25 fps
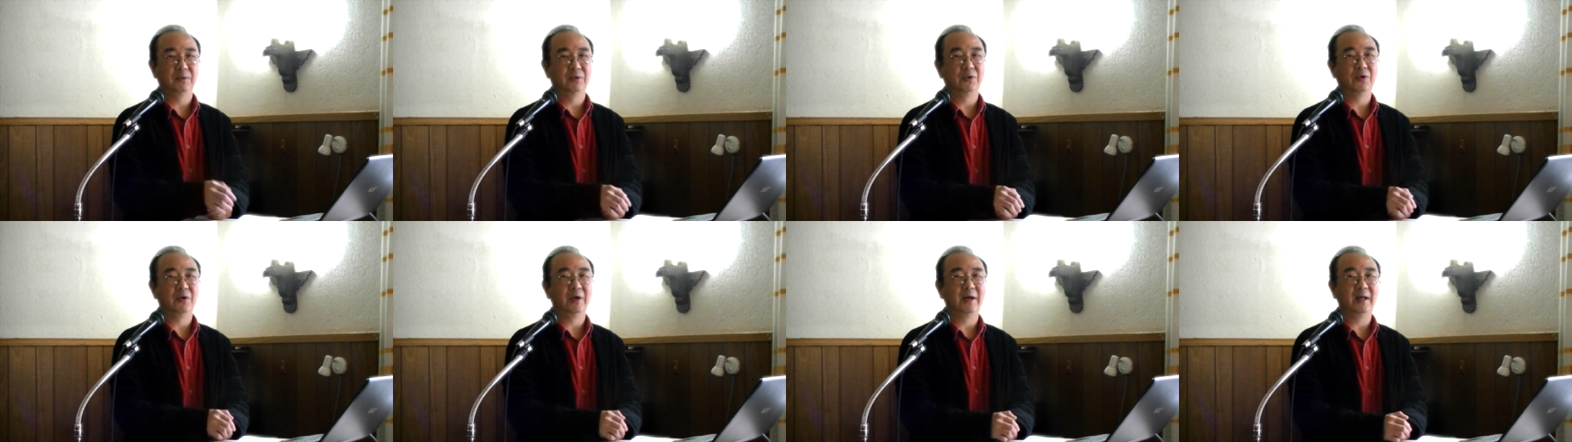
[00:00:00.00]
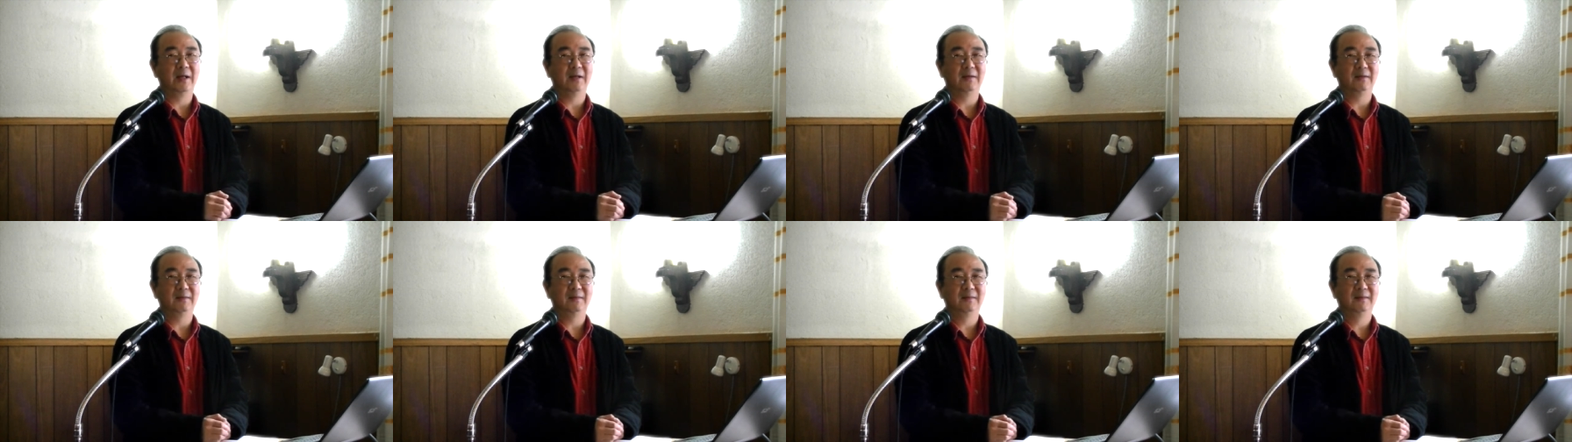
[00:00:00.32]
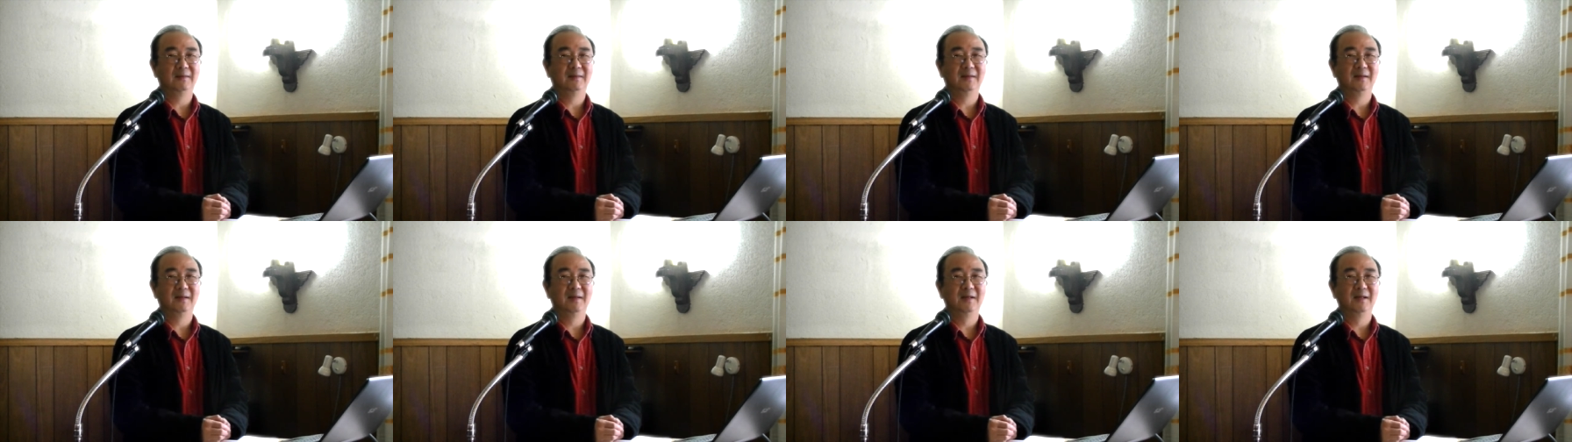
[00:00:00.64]
Noel.
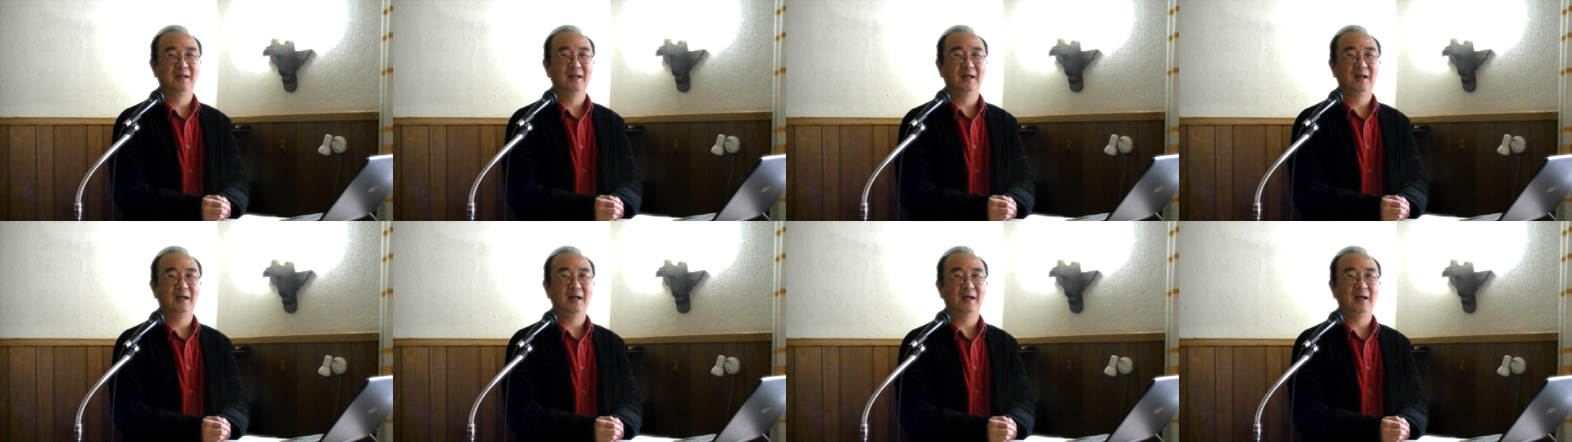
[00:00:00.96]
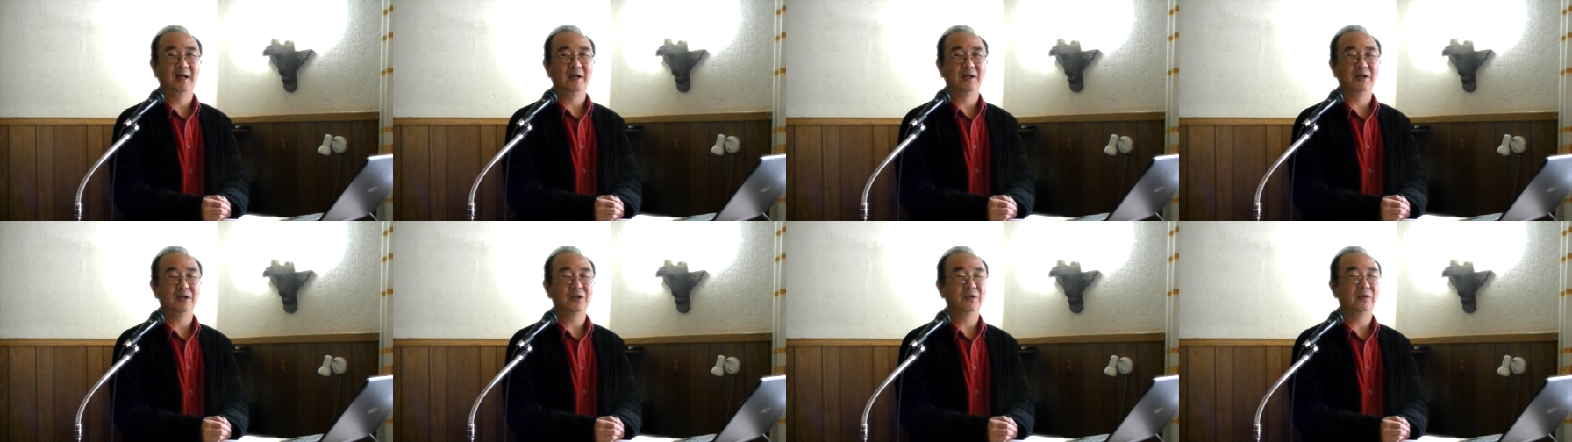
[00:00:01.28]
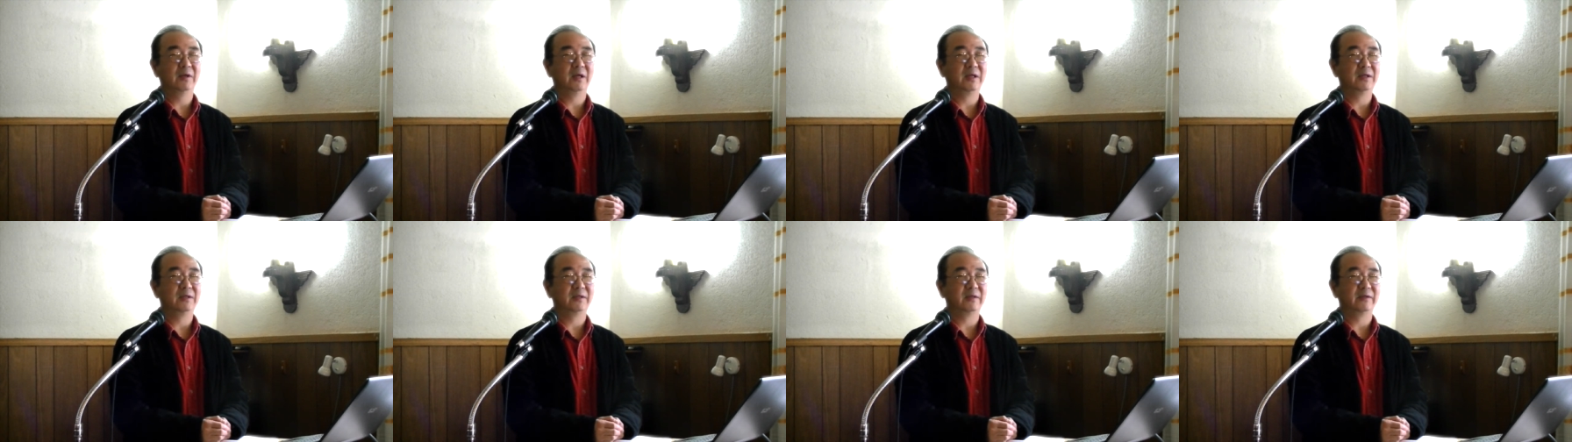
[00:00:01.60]
I
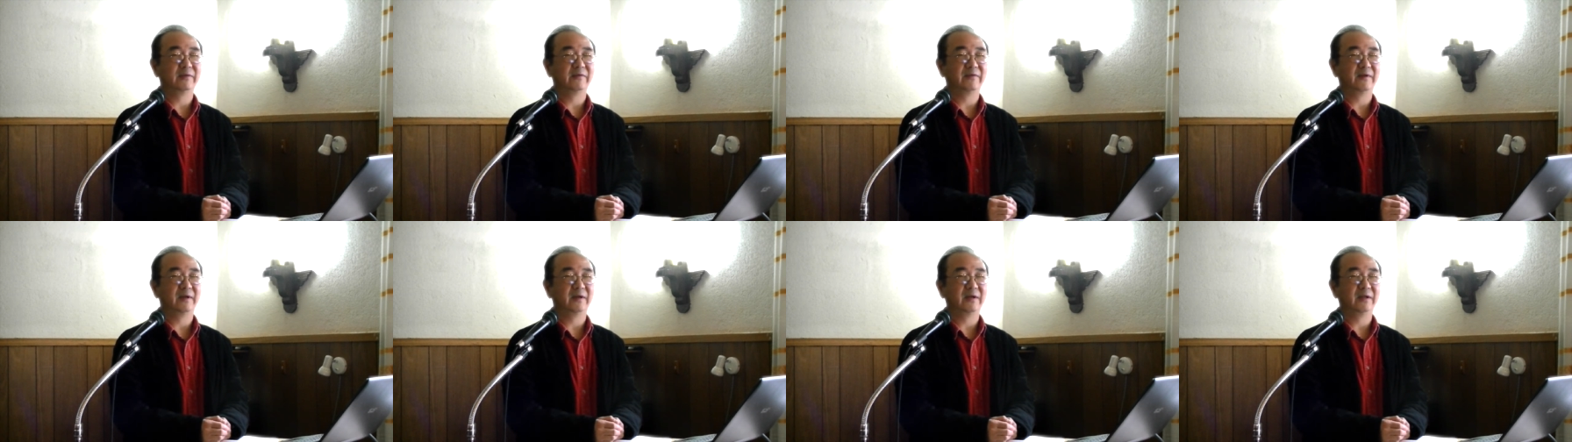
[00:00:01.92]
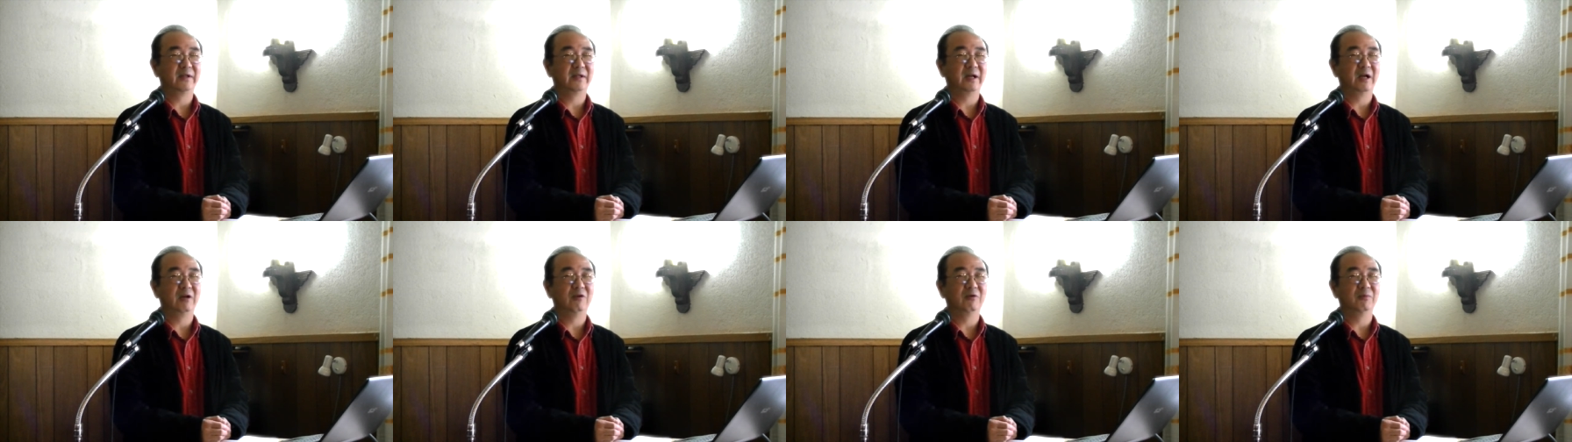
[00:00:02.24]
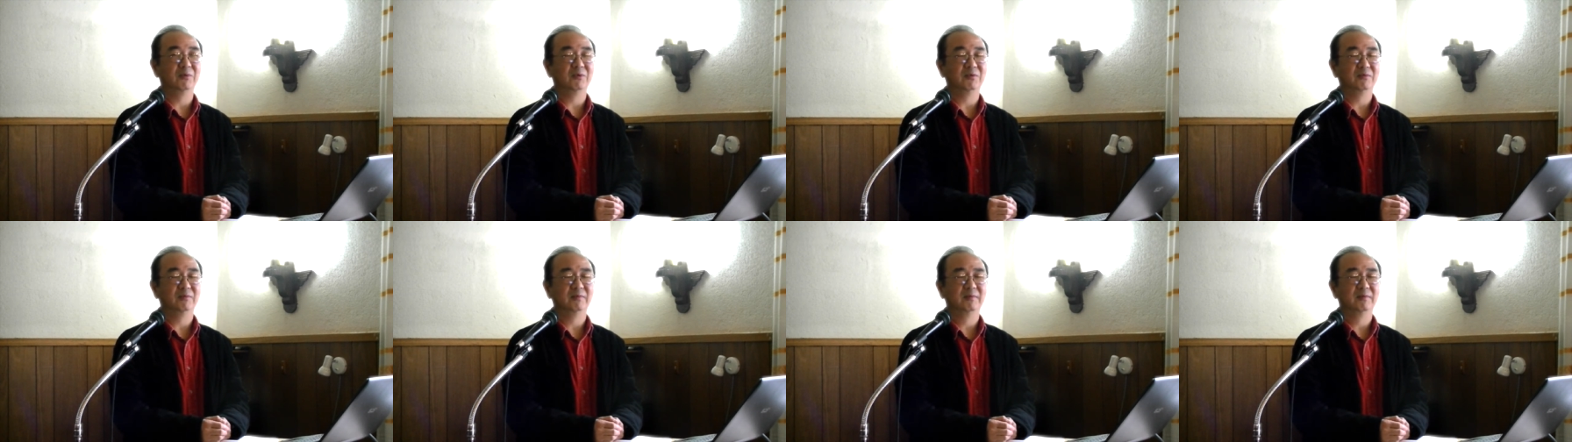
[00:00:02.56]
know this is very true.